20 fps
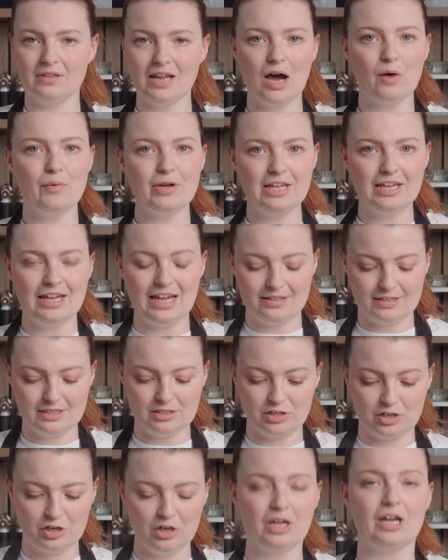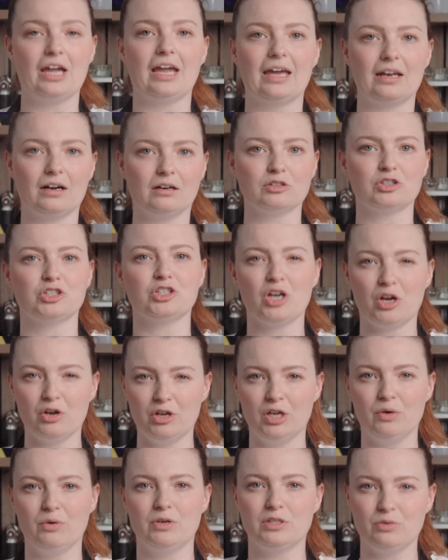Now we can get this cooking, and I'll show
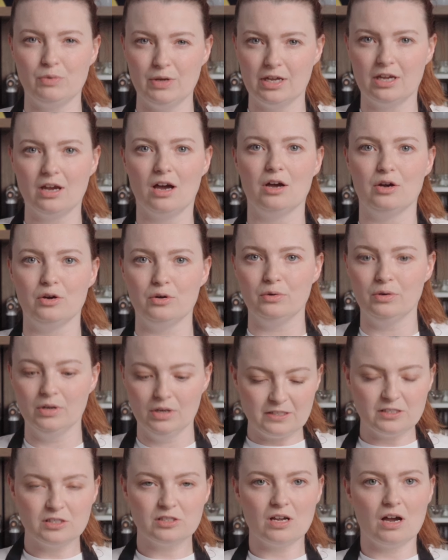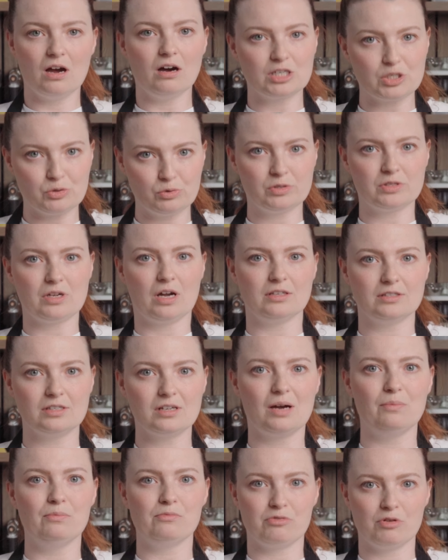you as we go. The starch will start to
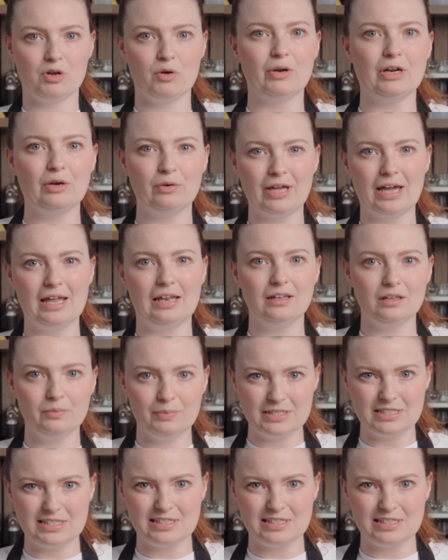come through and it'll get a little bit